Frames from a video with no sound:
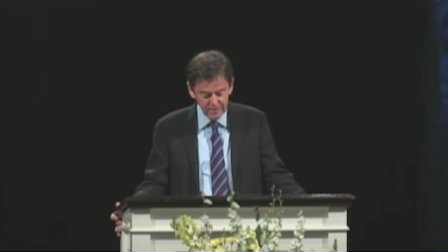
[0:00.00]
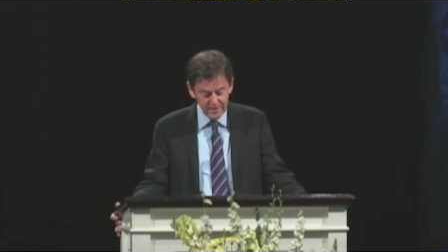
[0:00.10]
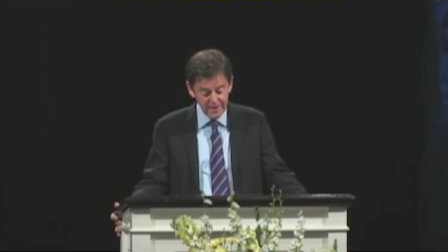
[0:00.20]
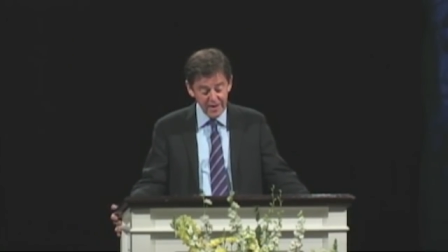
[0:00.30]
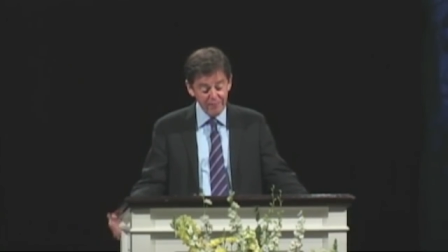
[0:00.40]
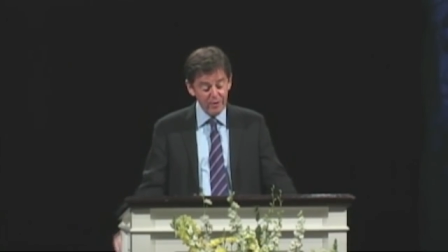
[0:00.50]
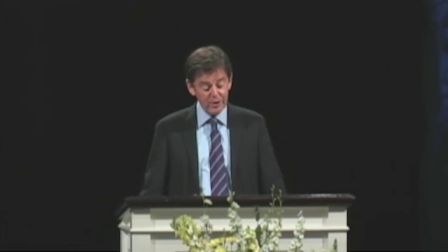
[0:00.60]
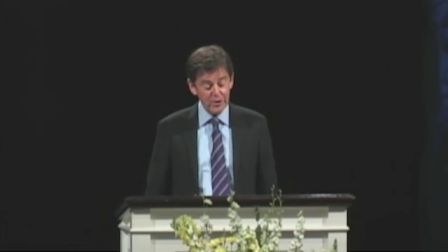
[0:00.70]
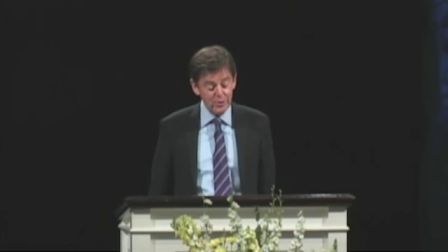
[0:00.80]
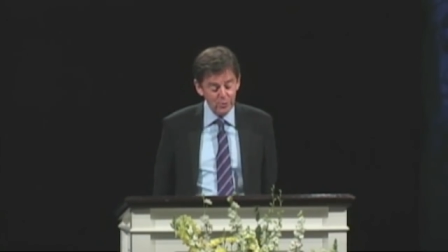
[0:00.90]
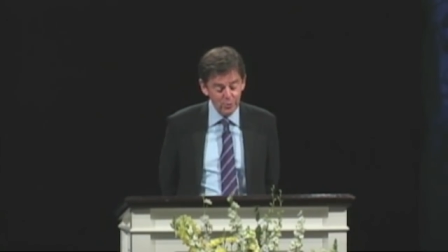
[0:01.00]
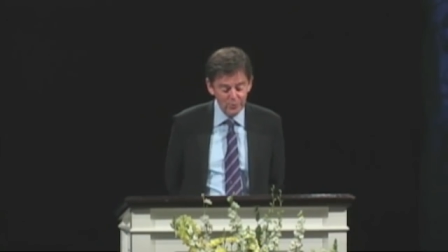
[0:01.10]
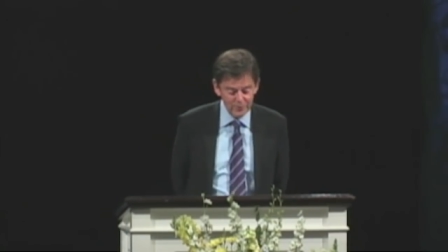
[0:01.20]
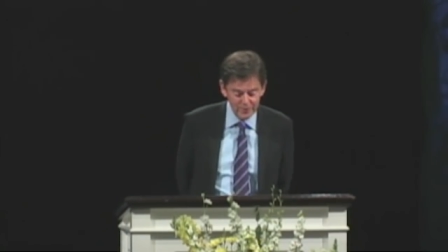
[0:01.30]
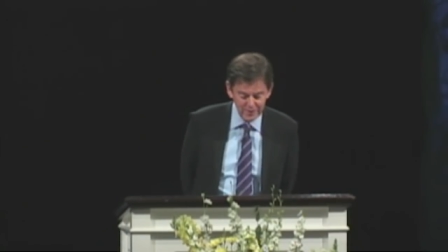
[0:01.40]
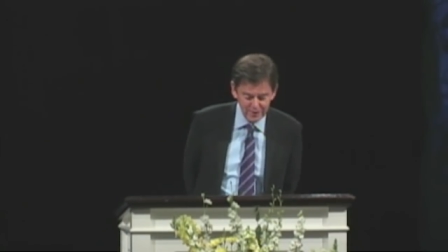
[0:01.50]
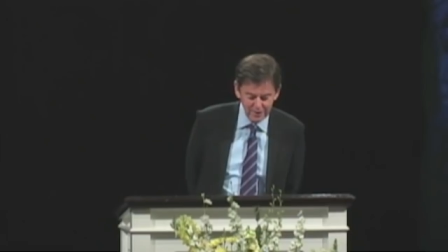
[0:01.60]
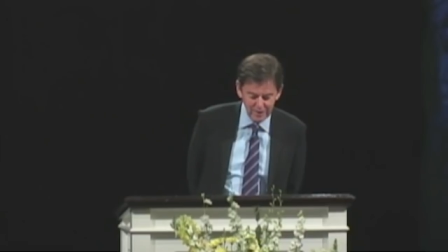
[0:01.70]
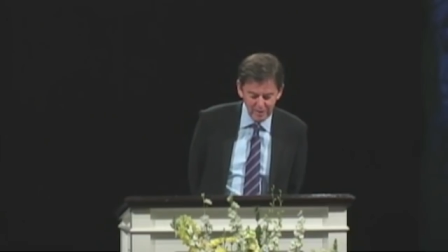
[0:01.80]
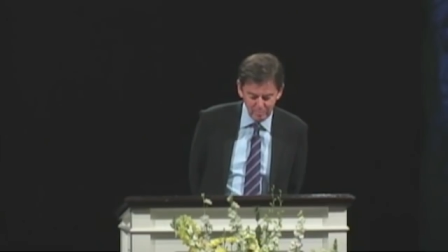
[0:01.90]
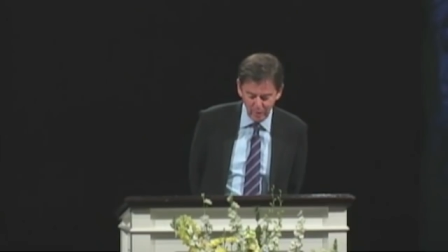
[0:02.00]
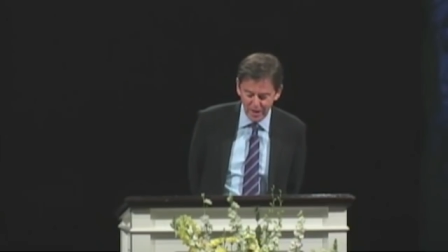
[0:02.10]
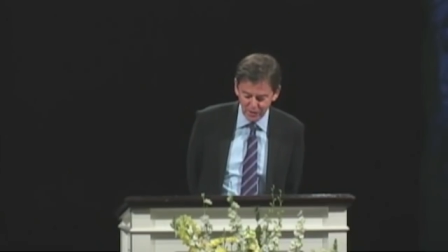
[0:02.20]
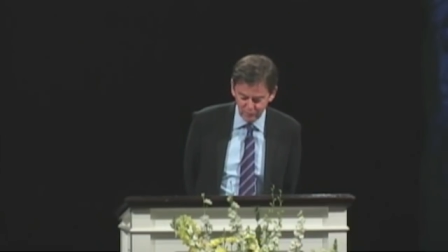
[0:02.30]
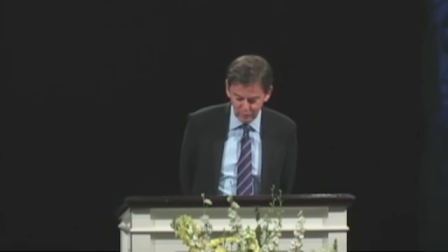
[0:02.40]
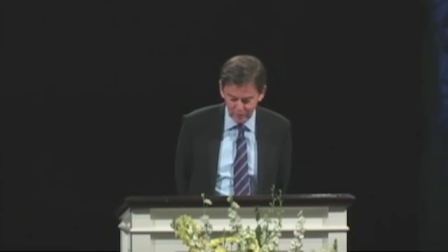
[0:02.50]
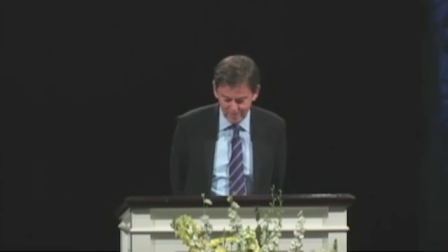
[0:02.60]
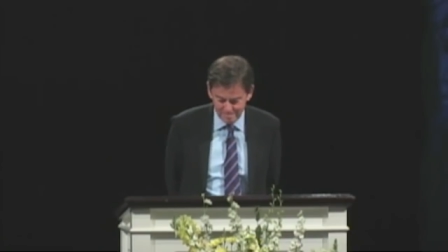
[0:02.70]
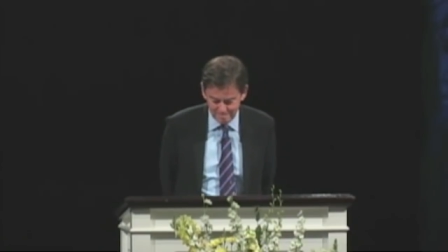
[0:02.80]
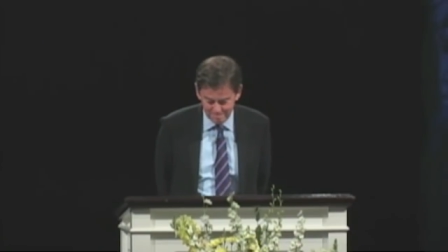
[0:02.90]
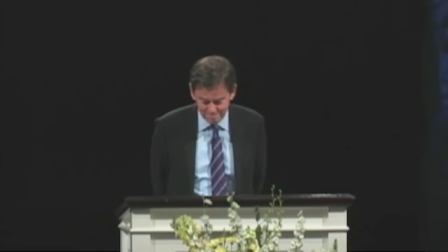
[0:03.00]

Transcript: And then in verse 2, he prays for them.